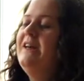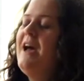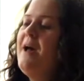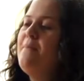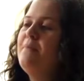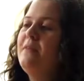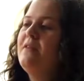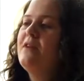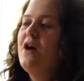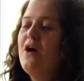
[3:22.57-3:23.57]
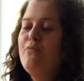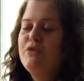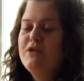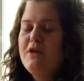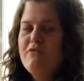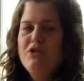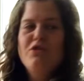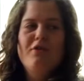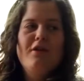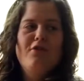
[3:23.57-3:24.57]
The harp was the
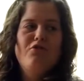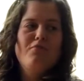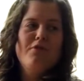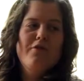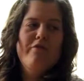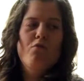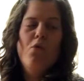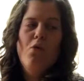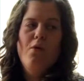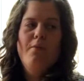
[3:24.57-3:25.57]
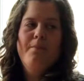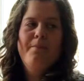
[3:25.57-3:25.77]
original instrument of war.